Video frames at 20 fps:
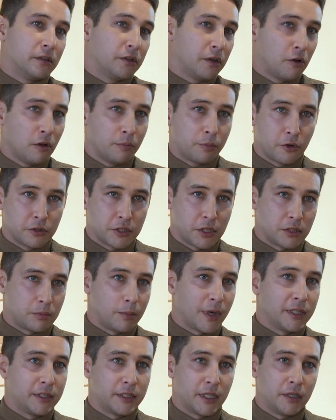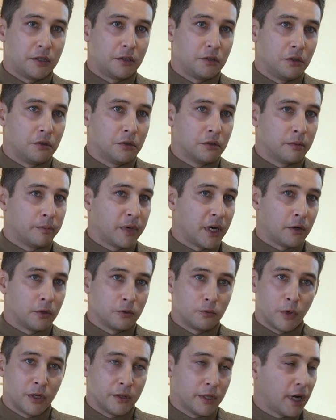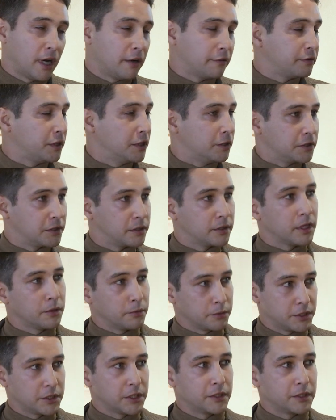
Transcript: The whole process might take you about 1.5 years, I would